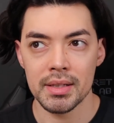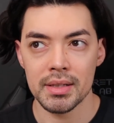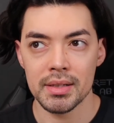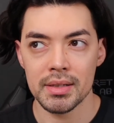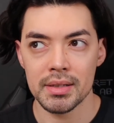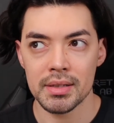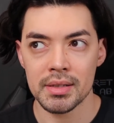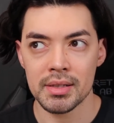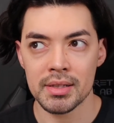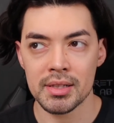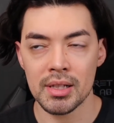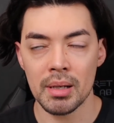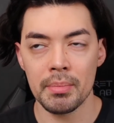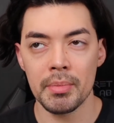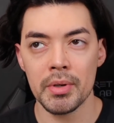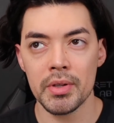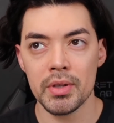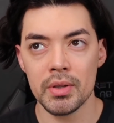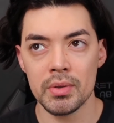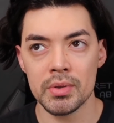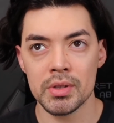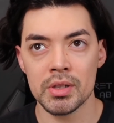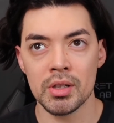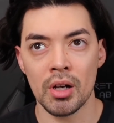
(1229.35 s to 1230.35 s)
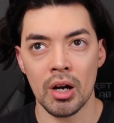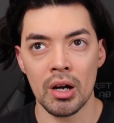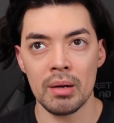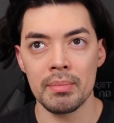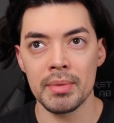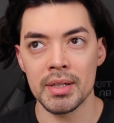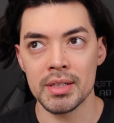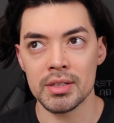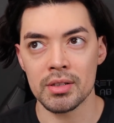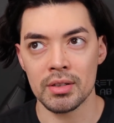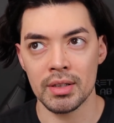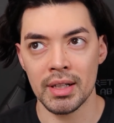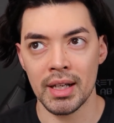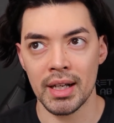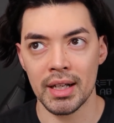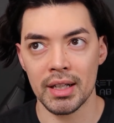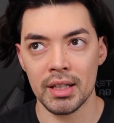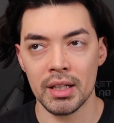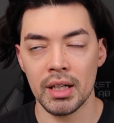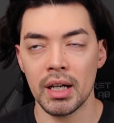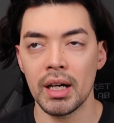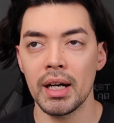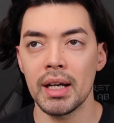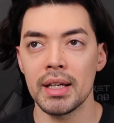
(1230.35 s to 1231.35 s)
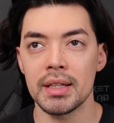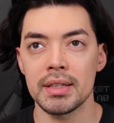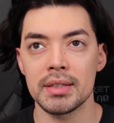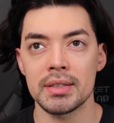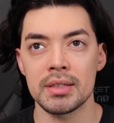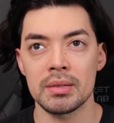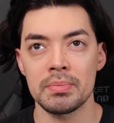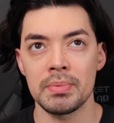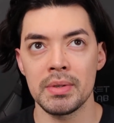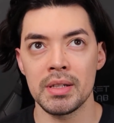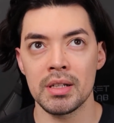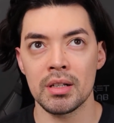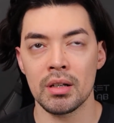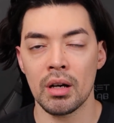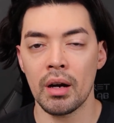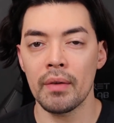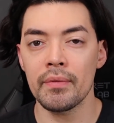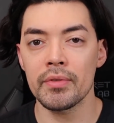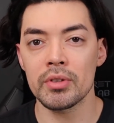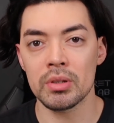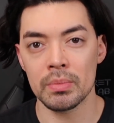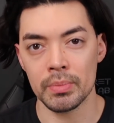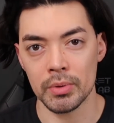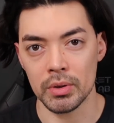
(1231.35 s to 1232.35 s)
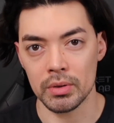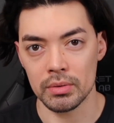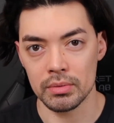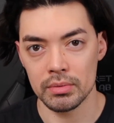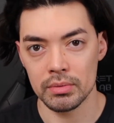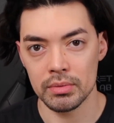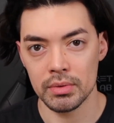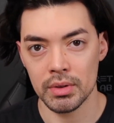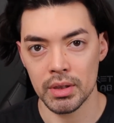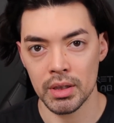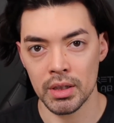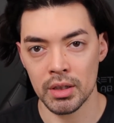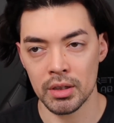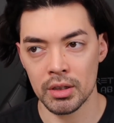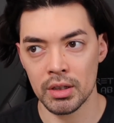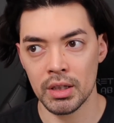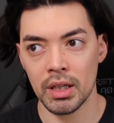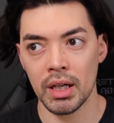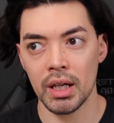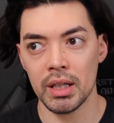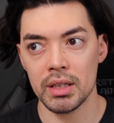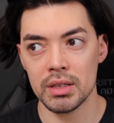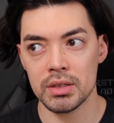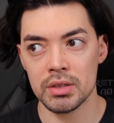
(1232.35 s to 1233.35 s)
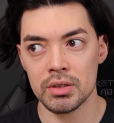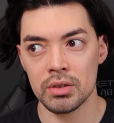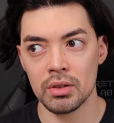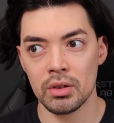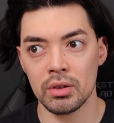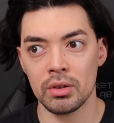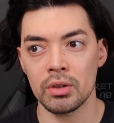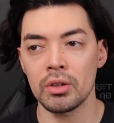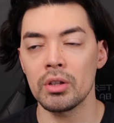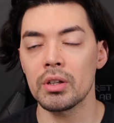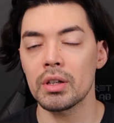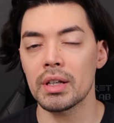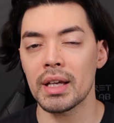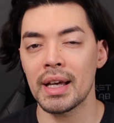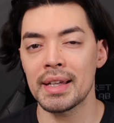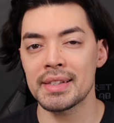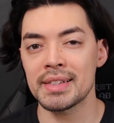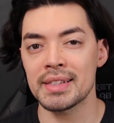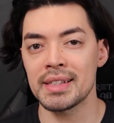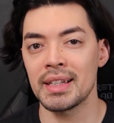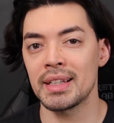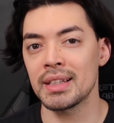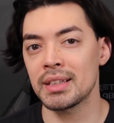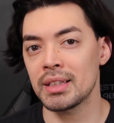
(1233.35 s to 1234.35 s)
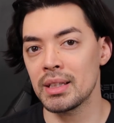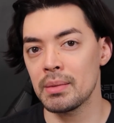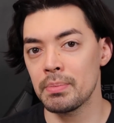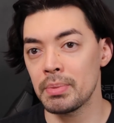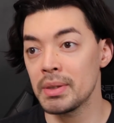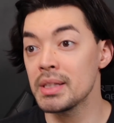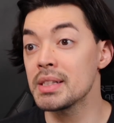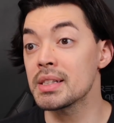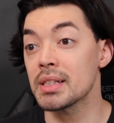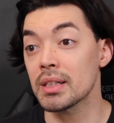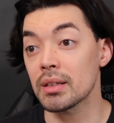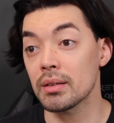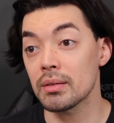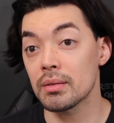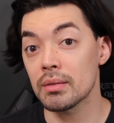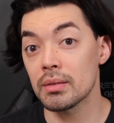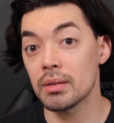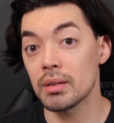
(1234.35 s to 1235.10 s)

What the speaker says: some of those garments are not cut to be comfortable. They're cut to look aesthetically pleasing.